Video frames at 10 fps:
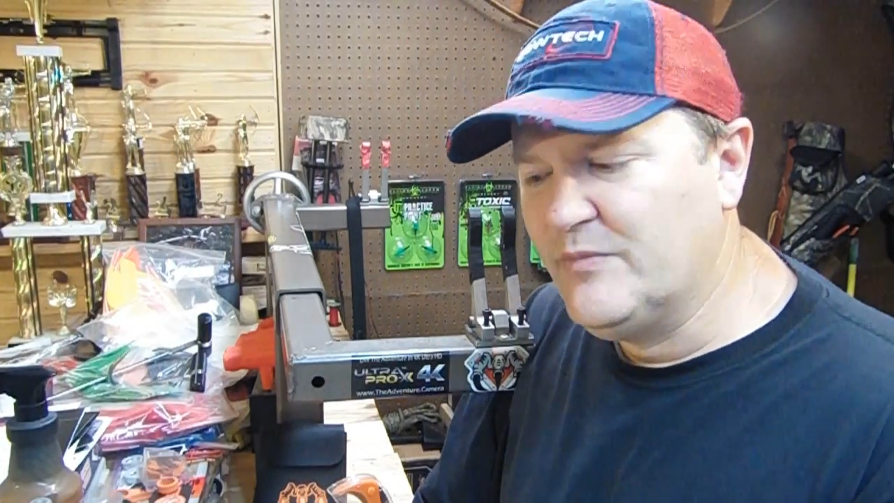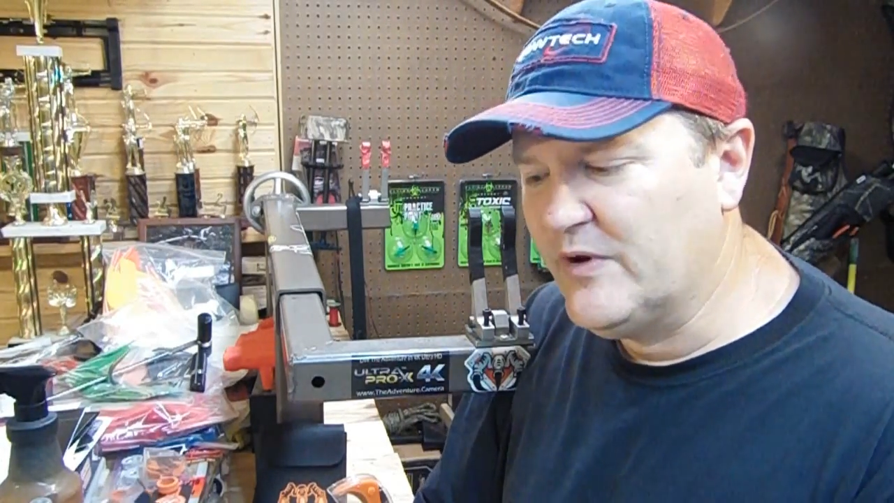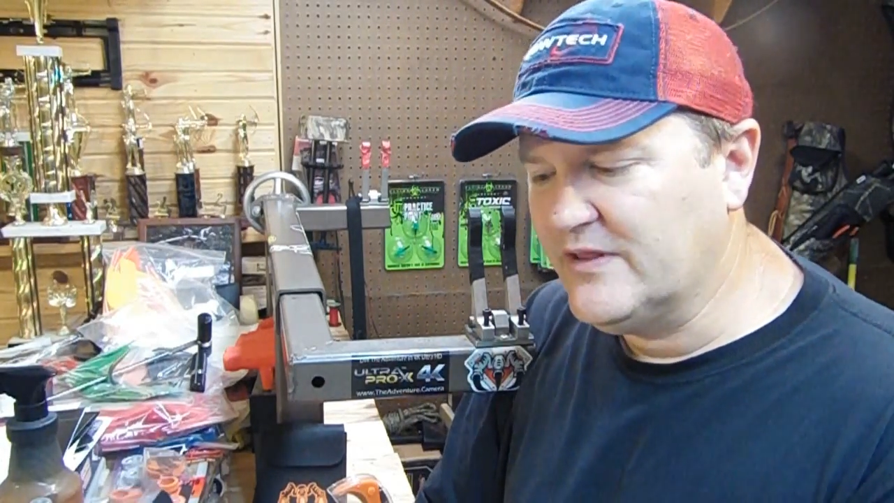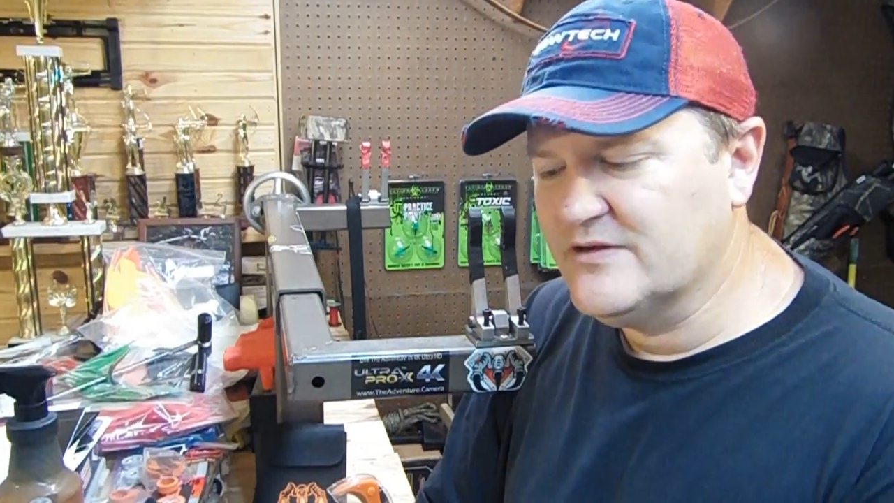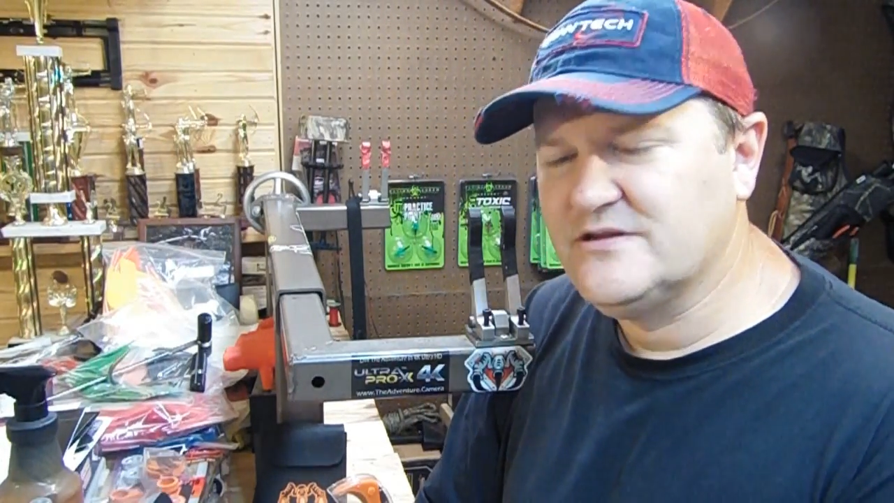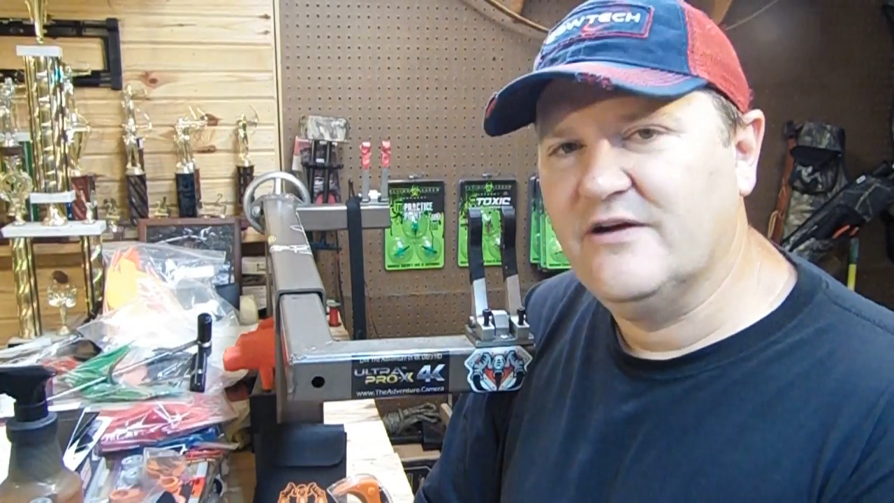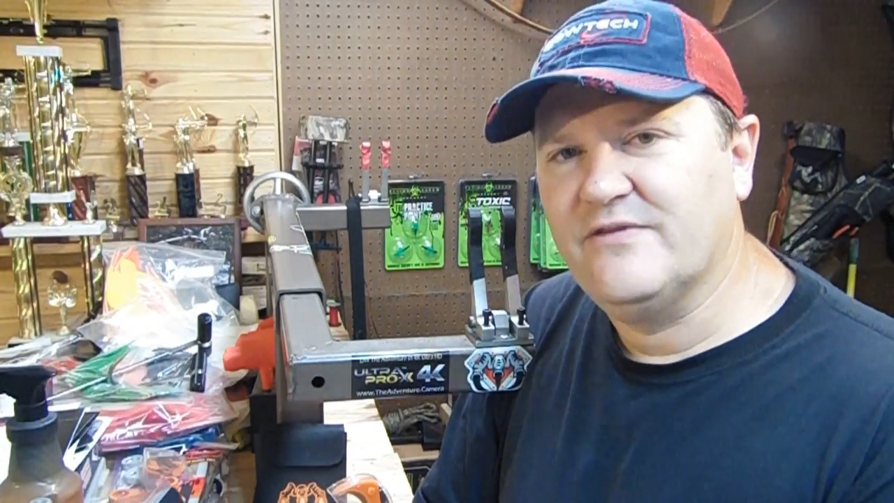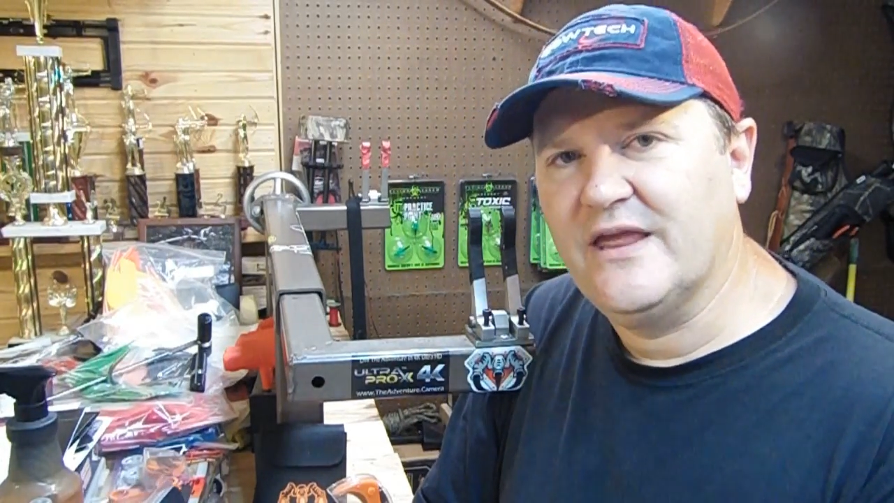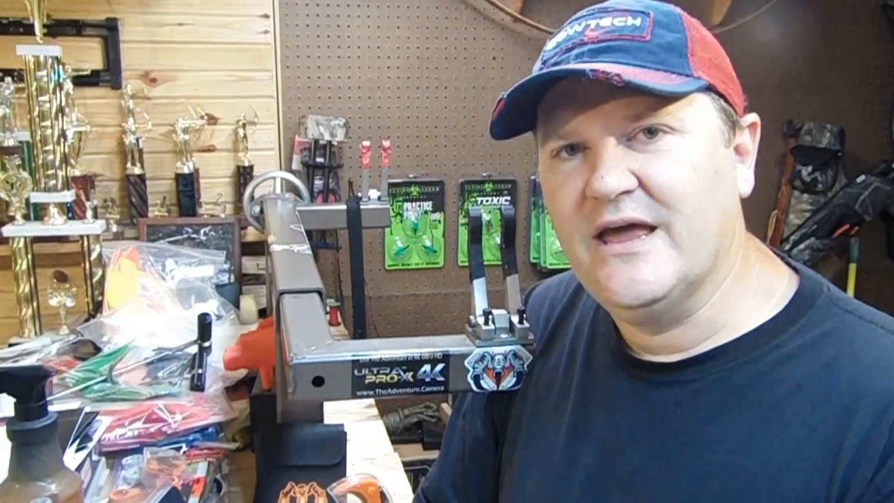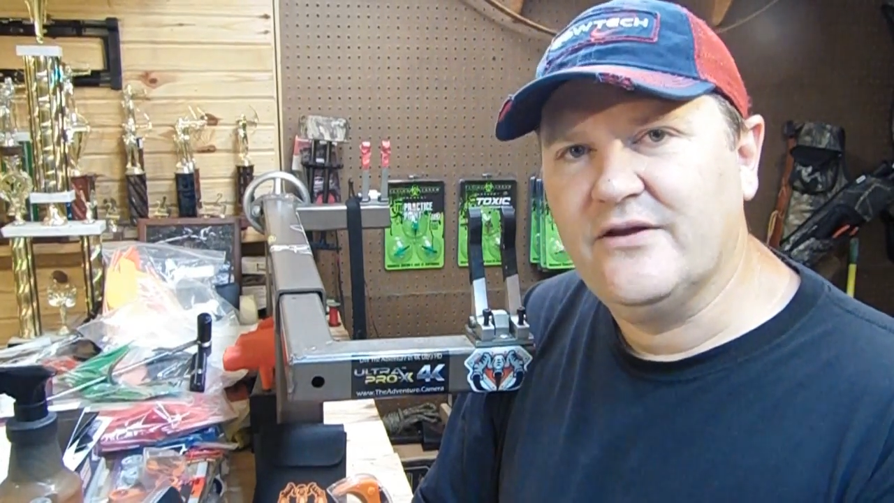putting this stuff
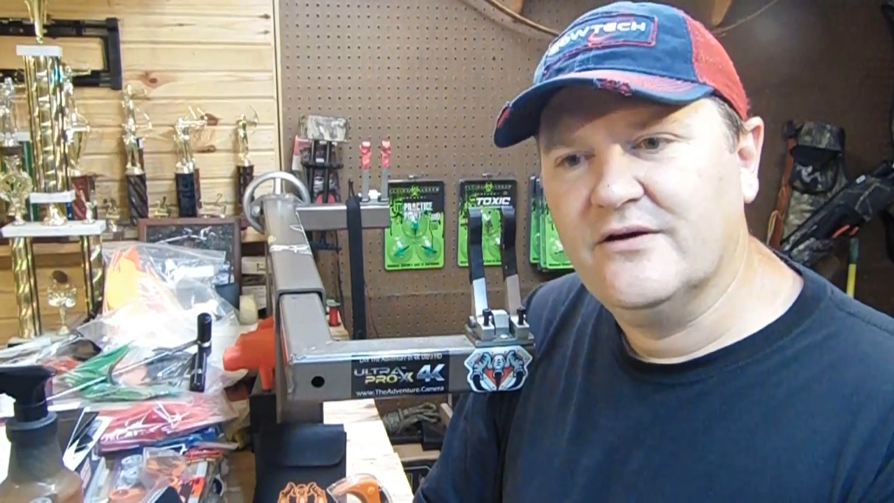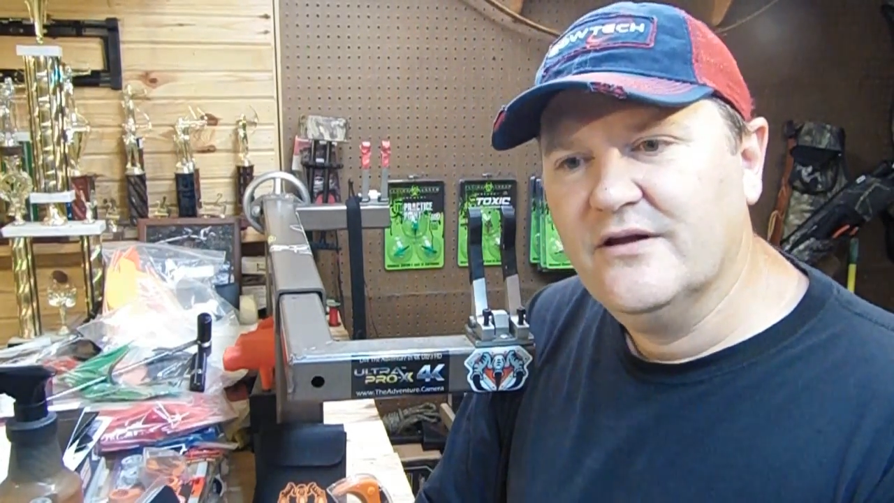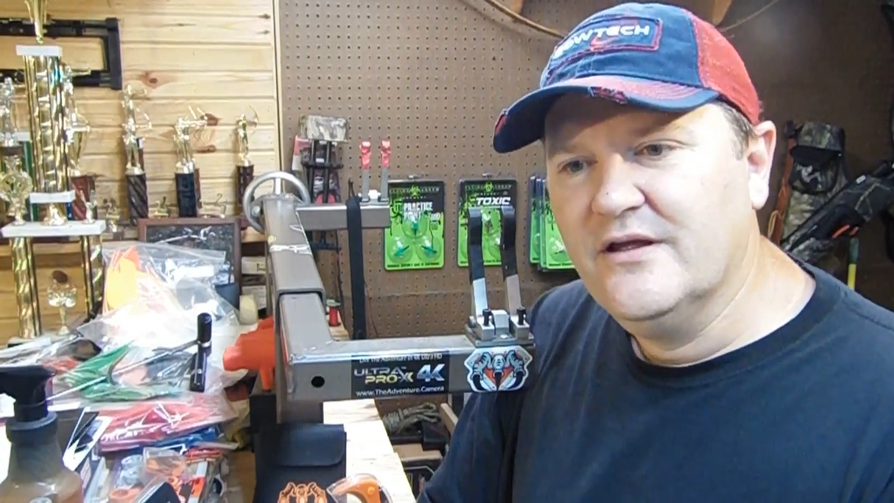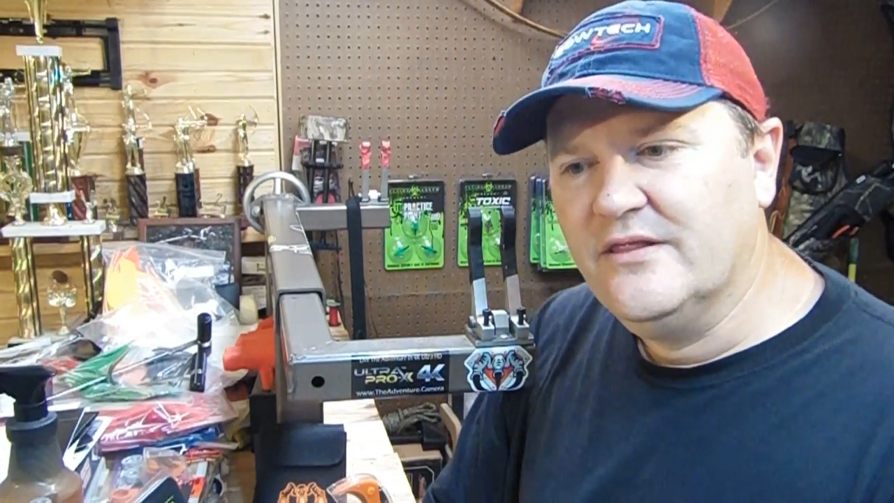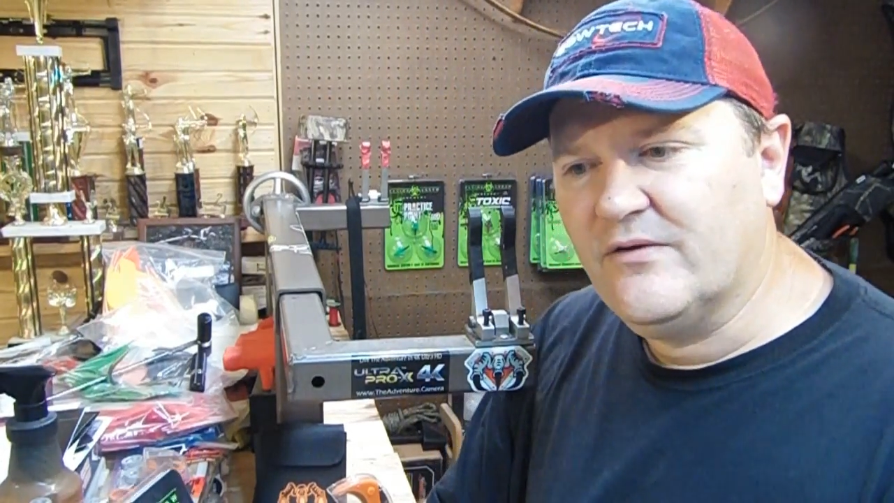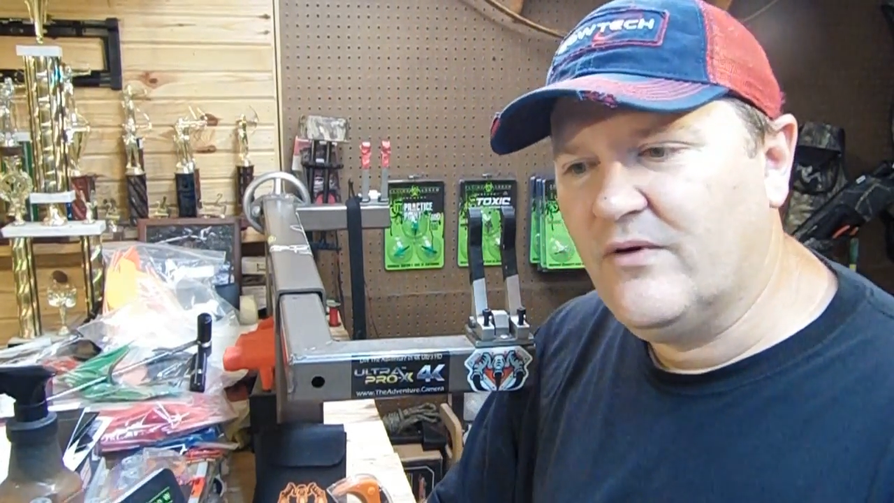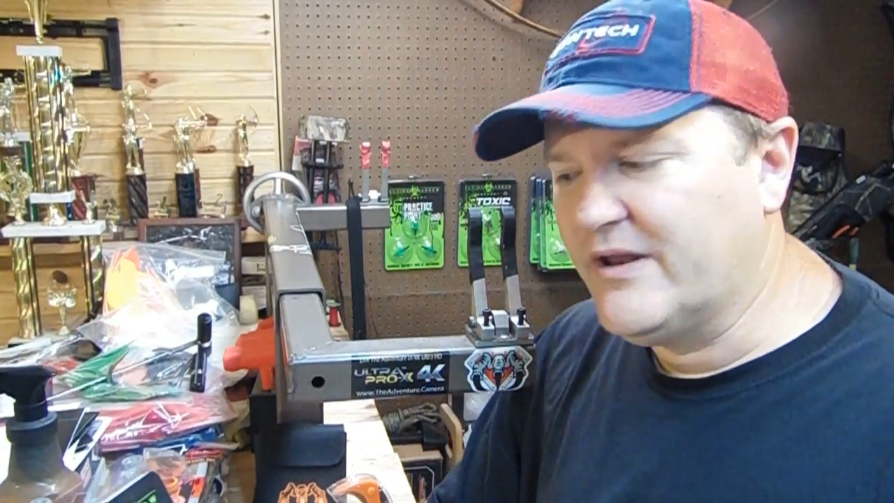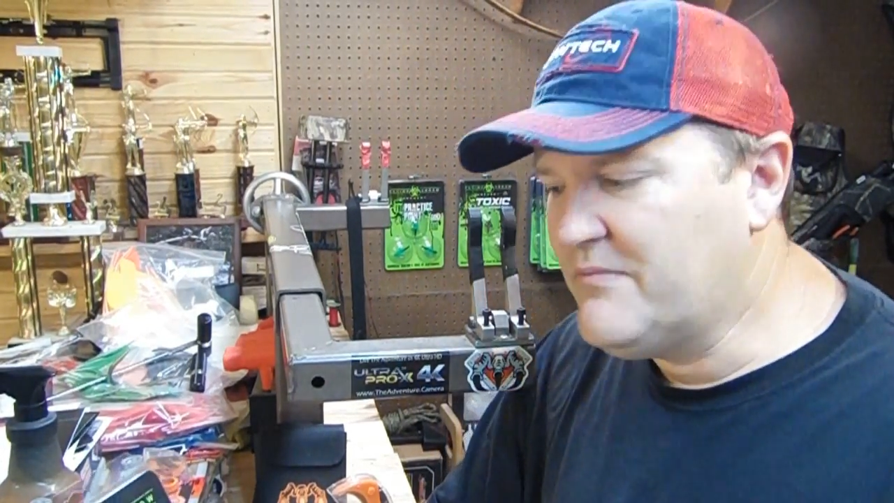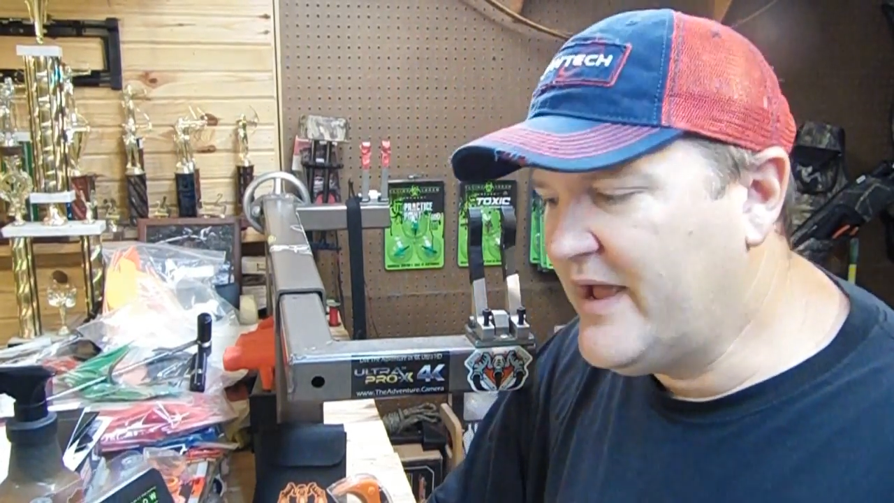together. They're wanting to